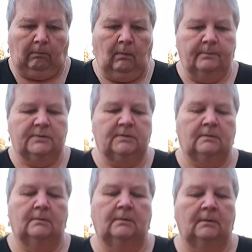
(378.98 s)
Whoops,
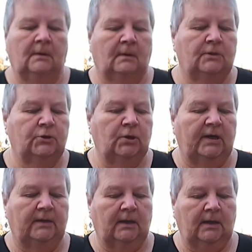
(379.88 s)
juggle
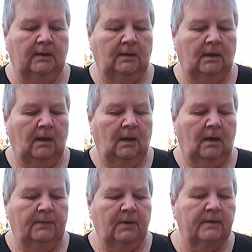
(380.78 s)
in there.
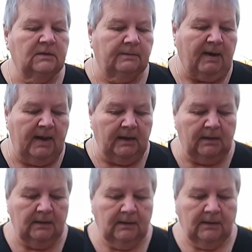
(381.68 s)
And I'm going to make
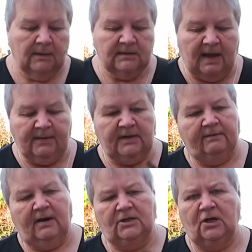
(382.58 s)
table
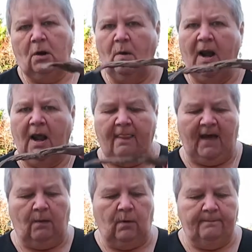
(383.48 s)
decoration. I quite like
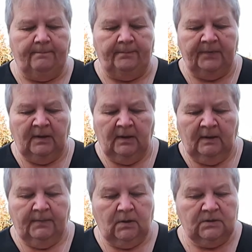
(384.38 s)
that one
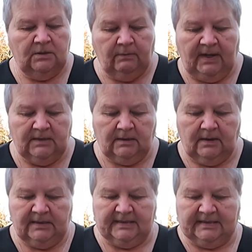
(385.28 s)
because of the way it's
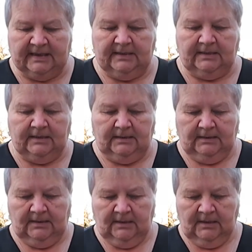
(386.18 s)
going to sit.
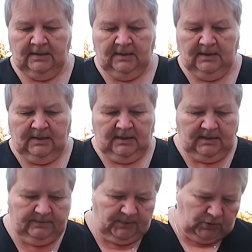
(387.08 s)

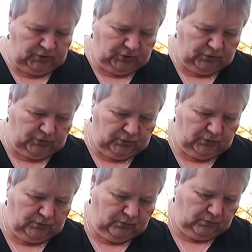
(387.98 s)
And I'm not sure,
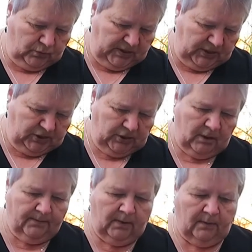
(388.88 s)
where
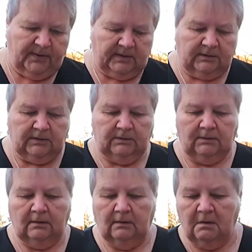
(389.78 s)
shall I pop it?
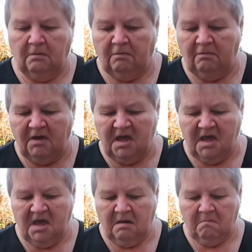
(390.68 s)
There.